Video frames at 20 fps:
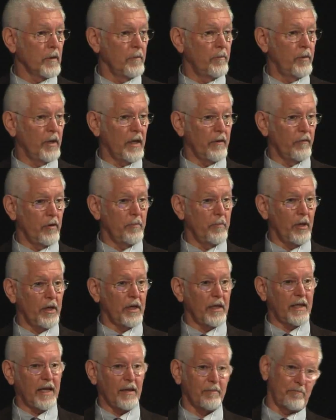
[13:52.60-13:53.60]
But
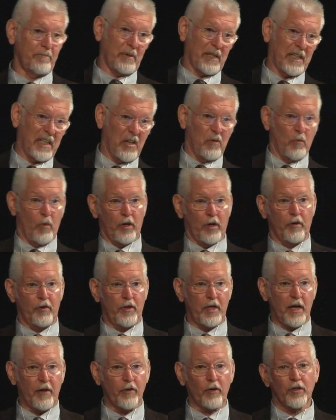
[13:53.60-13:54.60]
everybody kept picking one or
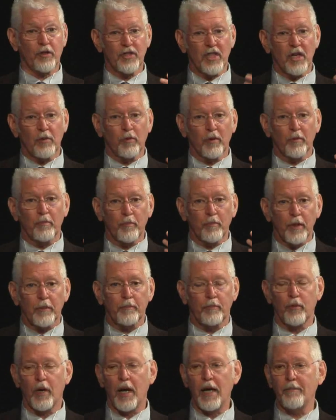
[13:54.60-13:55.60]
the other because they were
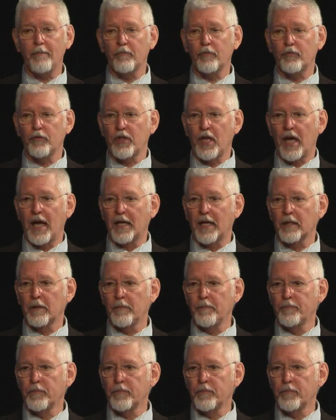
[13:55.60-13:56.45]
primed for that.